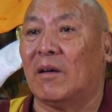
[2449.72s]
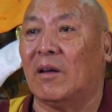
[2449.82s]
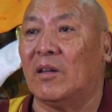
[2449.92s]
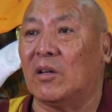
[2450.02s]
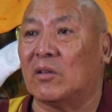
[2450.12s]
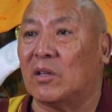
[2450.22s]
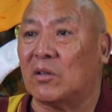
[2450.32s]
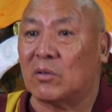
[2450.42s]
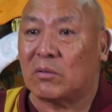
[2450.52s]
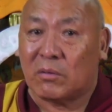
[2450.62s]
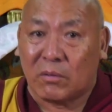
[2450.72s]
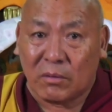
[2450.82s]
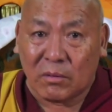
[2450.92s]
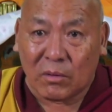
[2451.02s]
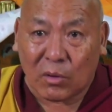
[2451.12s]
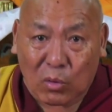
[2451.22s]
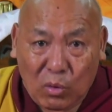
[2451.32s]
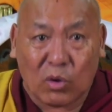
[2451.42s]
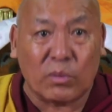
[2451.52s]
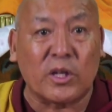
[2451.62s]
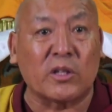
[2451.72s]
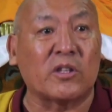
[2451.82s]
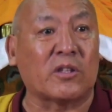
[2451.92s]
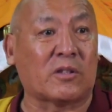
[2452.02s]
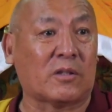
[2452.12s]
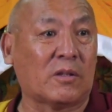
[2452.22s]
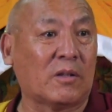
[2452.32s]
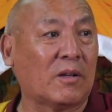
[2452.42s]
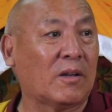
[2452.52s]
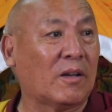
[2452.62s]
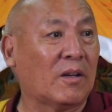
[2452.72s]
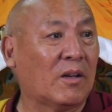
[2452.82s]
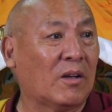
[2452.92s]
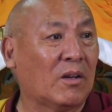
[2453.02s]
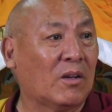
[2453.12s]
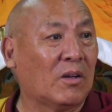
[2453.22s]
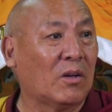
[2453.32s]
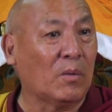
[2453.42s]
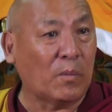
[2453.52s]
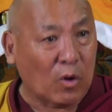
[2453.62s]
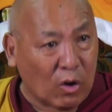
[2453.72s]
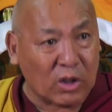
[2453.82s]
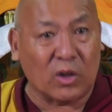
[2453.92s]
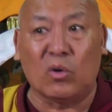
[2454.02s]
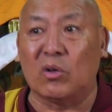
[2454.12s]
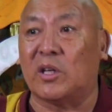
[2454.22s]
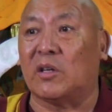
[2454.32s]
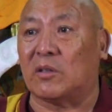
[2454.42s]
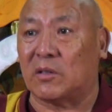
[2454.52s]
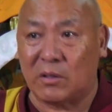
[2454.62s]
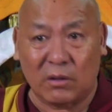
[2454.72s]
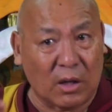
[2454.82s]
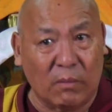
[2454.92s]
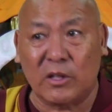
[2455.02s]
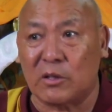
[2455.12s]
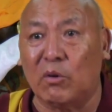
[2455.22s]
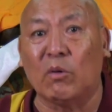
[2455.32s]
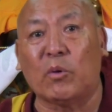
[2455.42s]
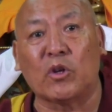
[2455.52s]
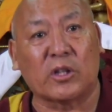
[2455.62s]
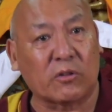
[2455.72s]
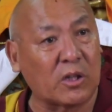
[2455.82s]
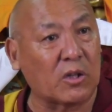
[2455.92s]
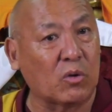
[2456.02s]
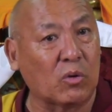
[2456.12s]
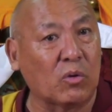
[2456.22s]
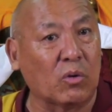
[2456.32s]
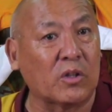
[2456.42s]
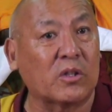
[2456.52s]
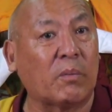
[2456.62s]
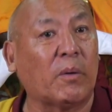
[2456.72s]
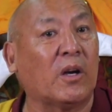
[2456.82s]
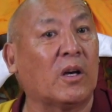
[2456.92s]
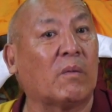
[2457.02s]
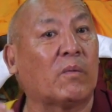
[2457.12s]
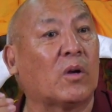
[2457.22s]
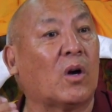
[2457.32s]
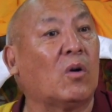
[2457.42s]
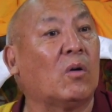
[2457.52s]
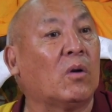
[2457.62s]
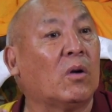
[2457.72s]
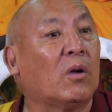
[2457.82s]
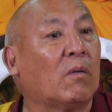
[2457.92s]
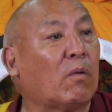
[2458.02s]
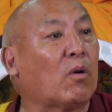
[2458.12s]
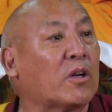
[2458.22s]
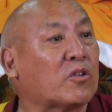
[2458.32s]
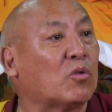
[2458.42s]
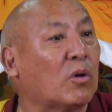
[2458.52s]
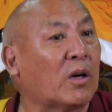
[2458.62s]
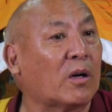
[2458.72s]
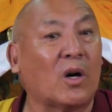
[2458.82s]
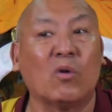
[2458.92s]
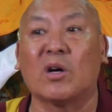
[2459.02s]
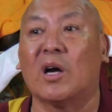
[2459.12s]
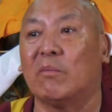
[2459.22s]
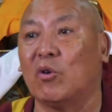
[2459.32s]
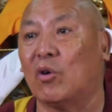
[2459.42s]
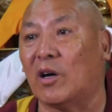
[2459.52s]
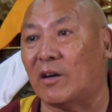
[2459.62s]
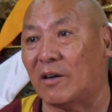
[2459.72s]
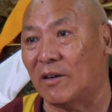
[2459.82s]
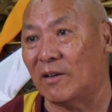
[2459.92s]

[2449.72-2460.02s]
And the, the root of success of all the good things, even small projects that you do, is dependent upon how focused you are, how calm you are.